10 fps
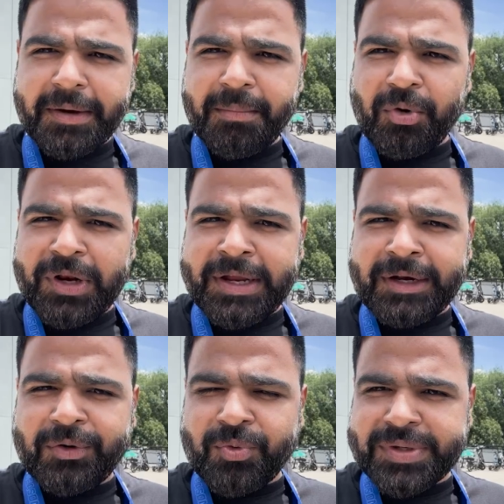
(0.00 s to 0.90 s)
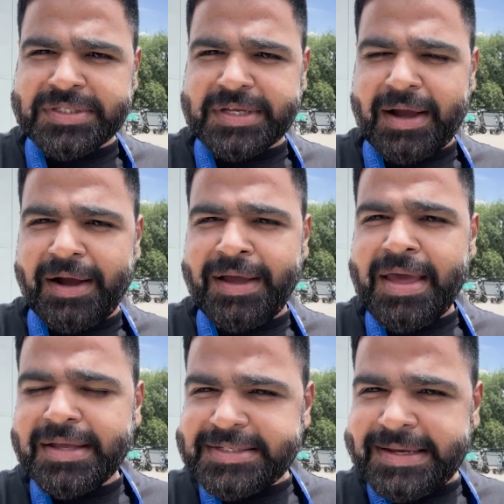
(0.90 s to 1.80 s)
bowling to his
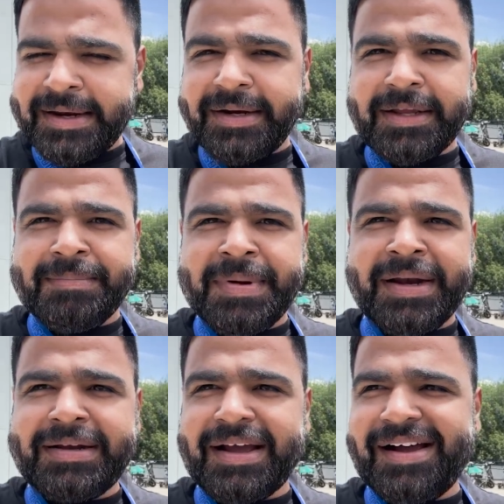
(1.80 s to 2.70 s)
senior teammate.